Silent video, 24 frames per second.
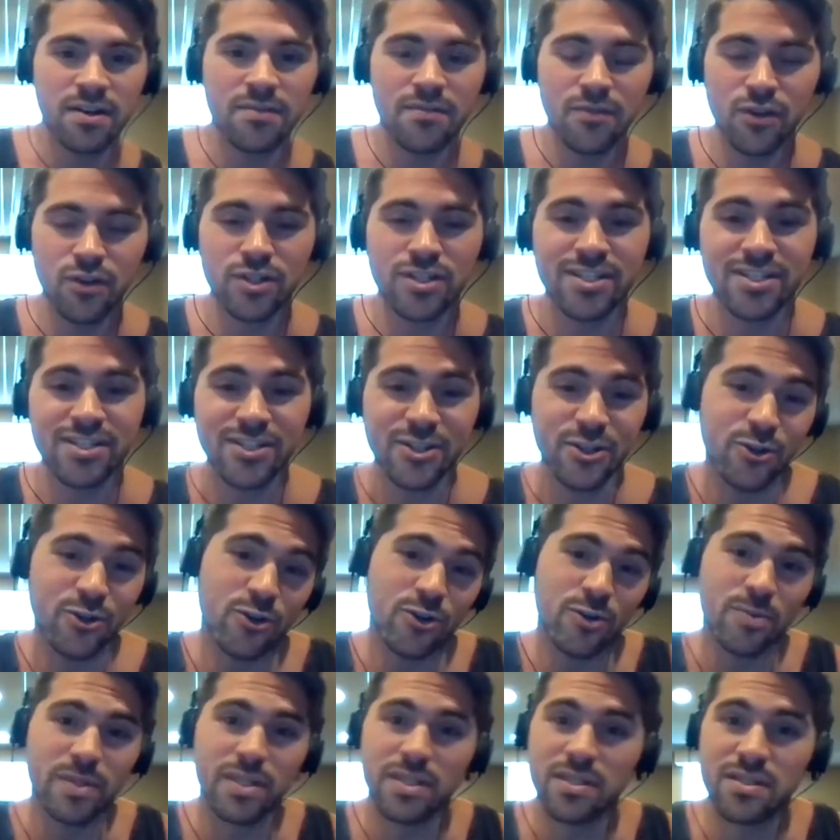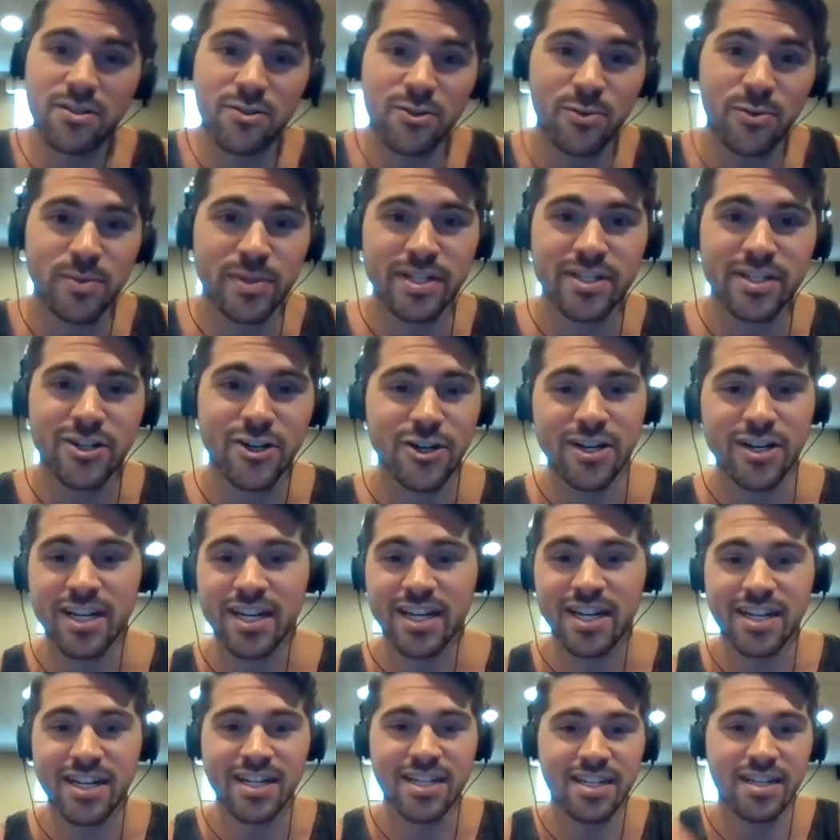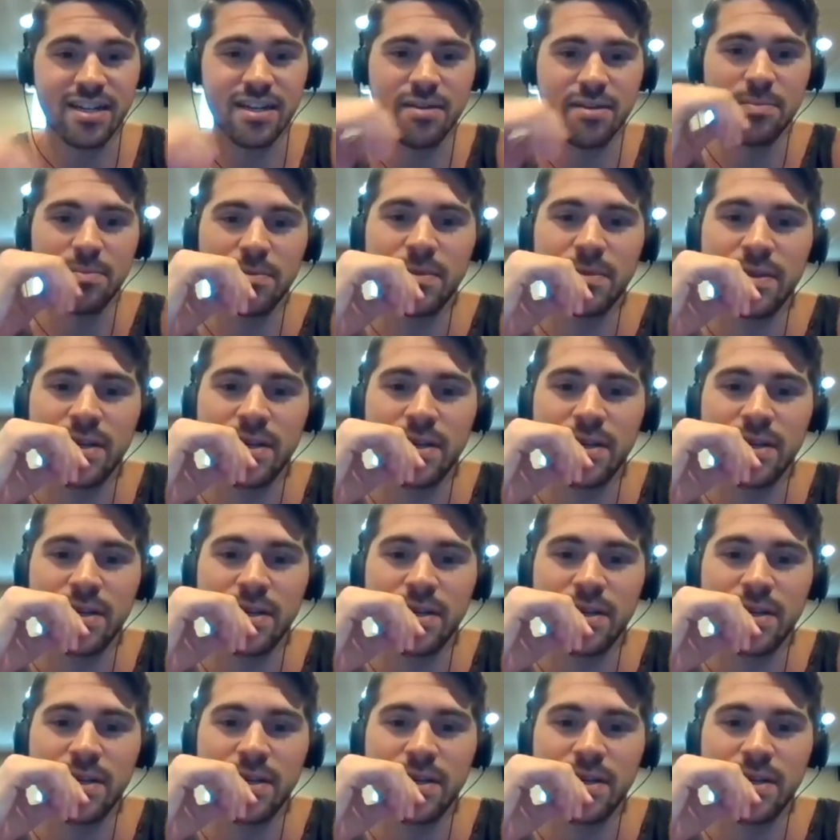versus the group, because the group can turn at any time.